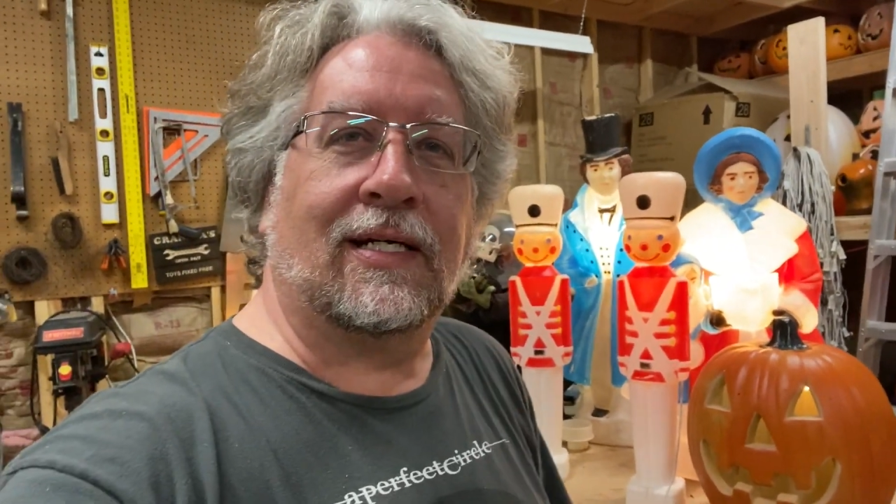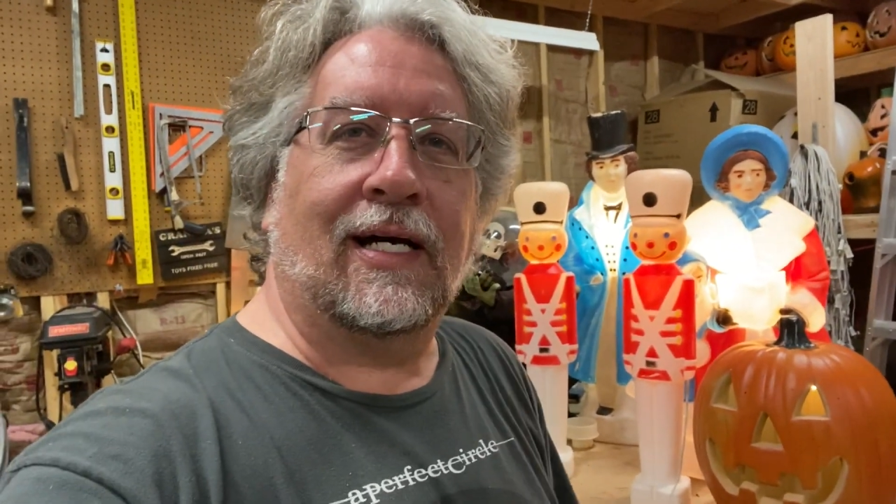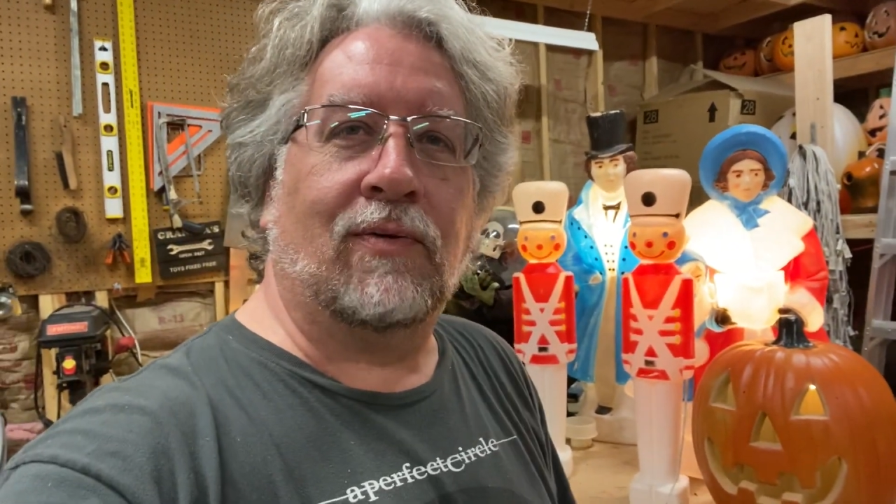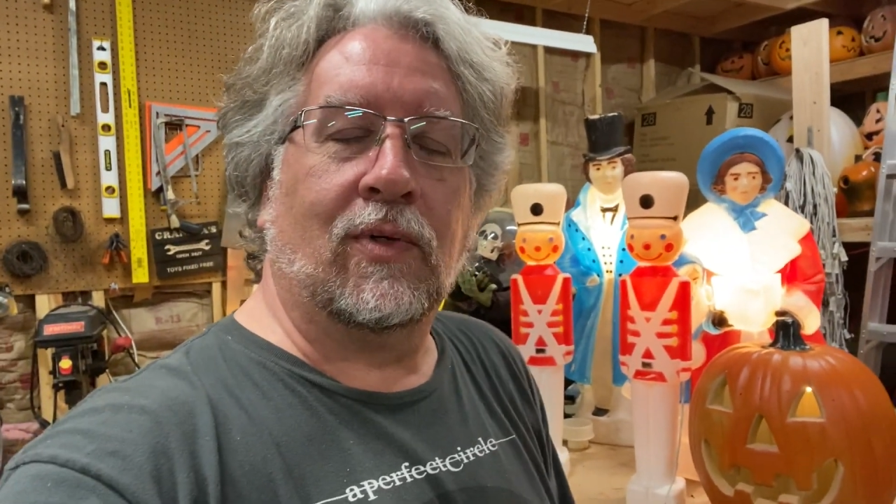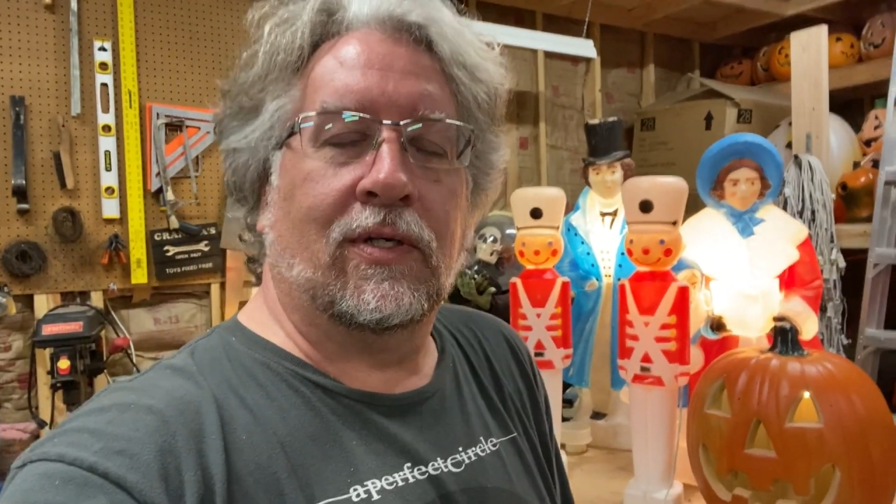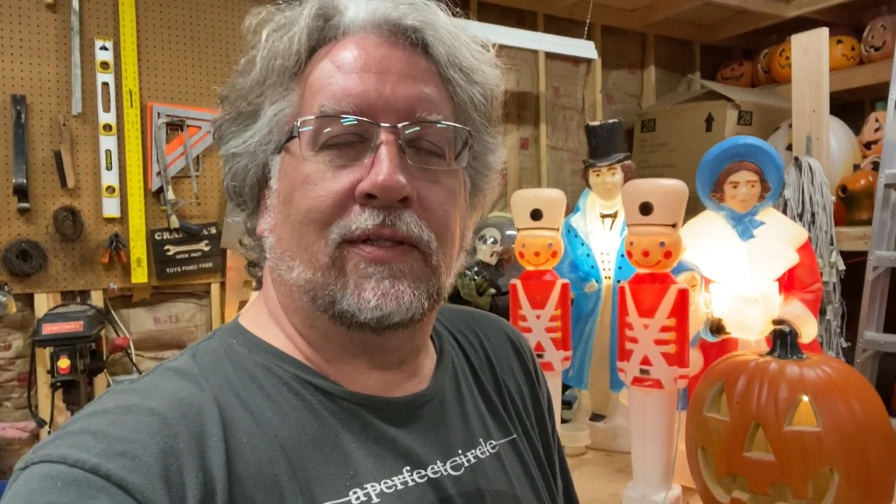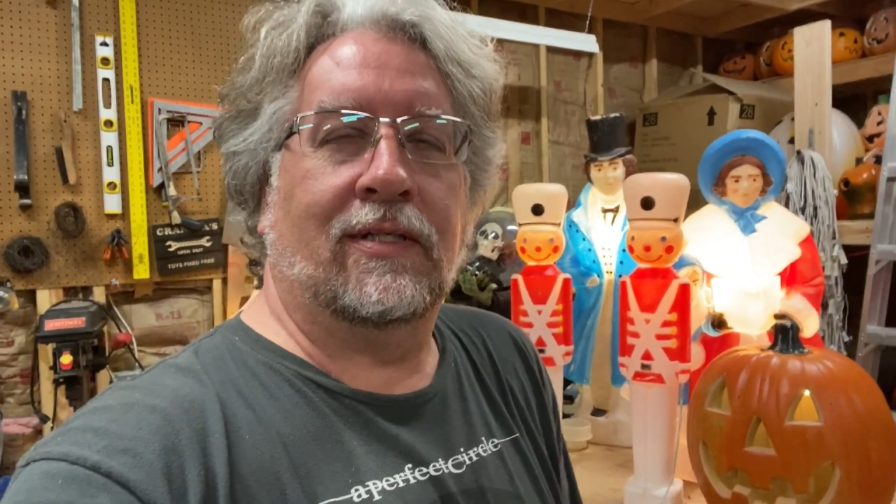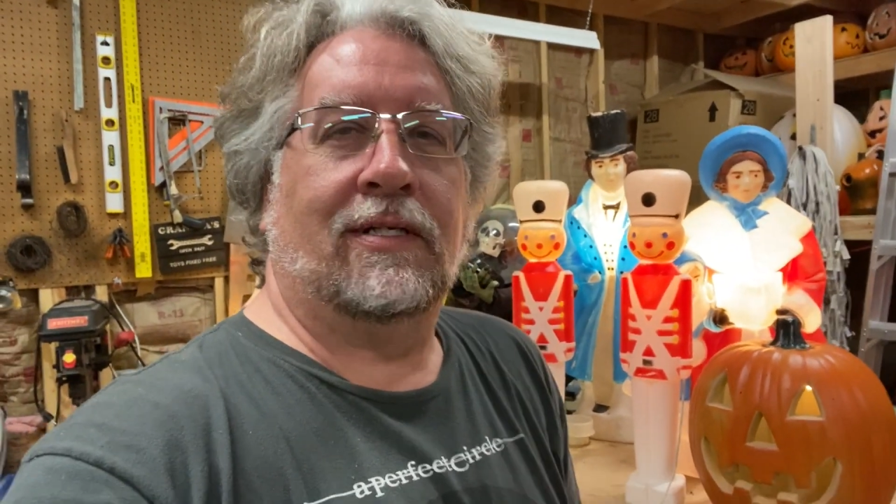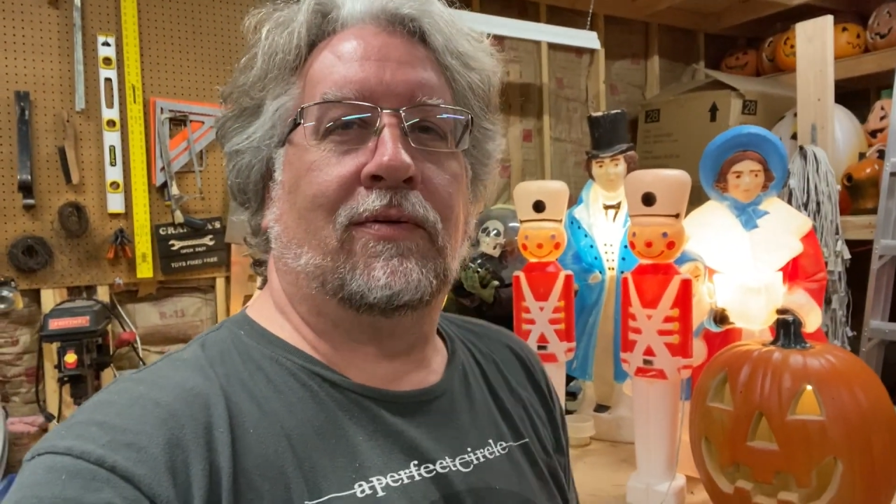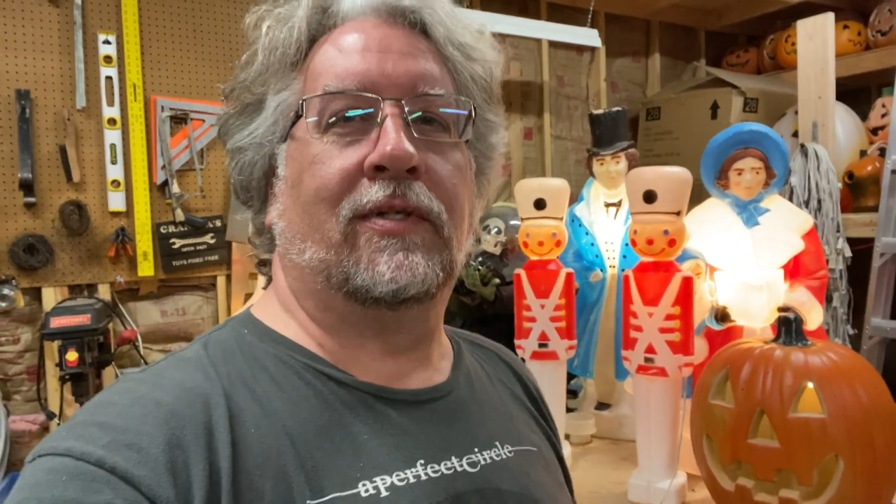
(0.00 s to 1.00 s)
got word
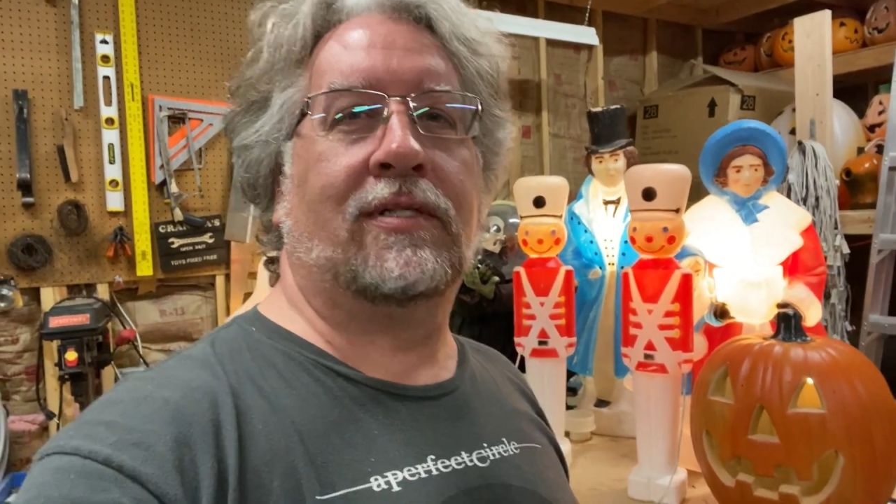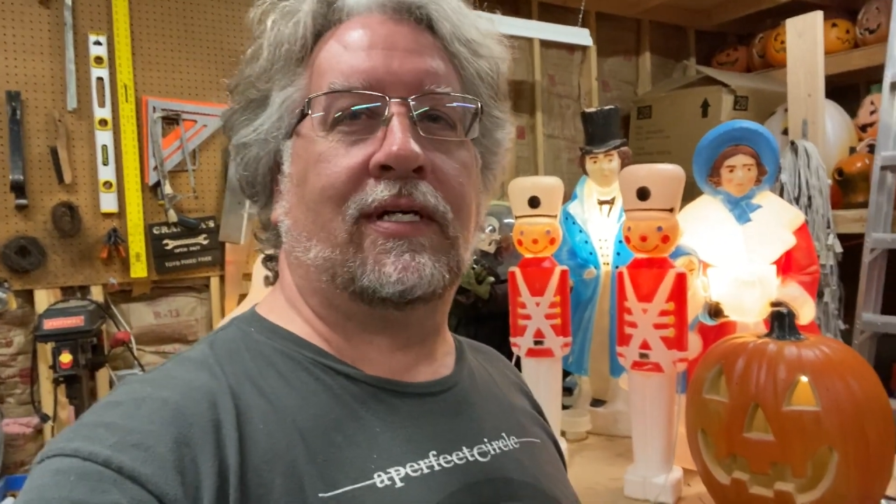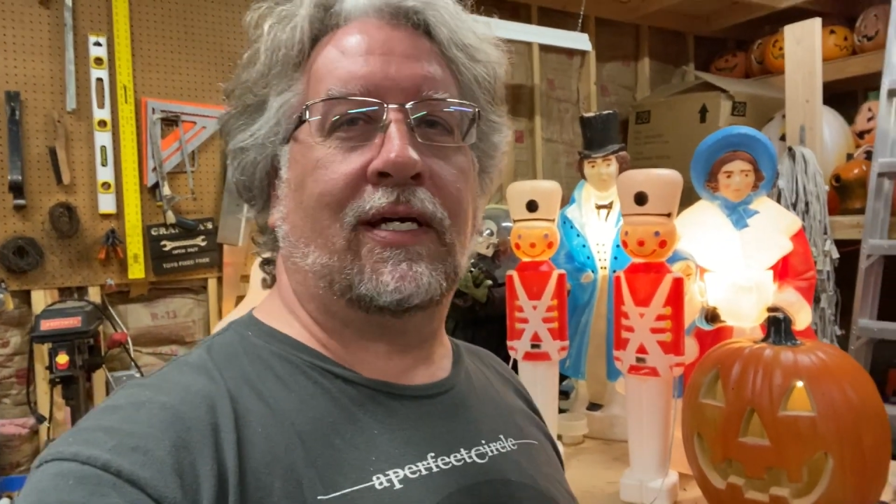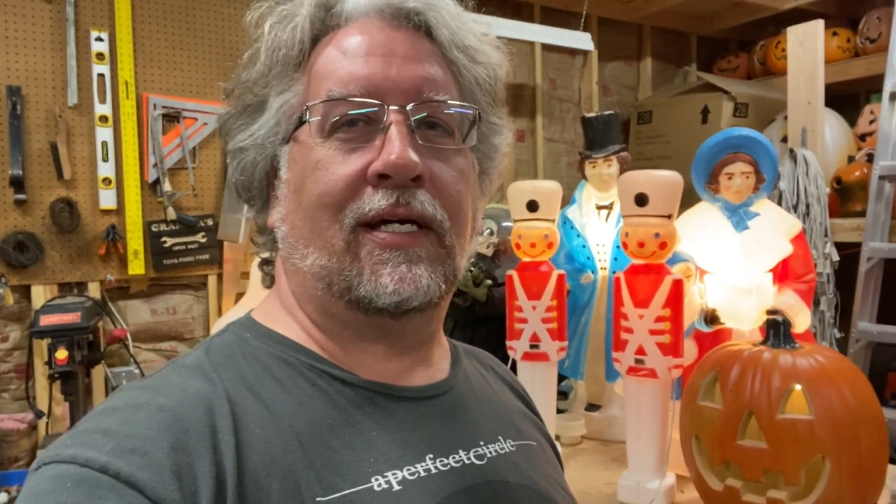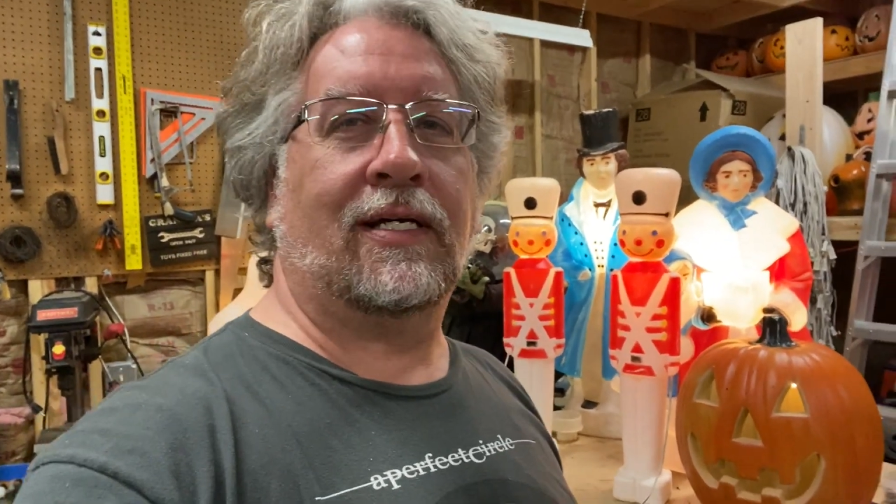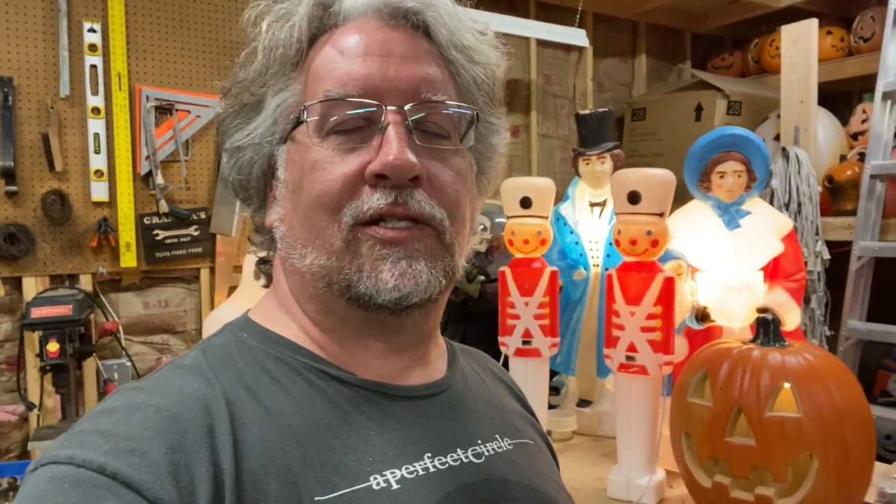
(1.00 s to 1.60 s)
that there was a uh,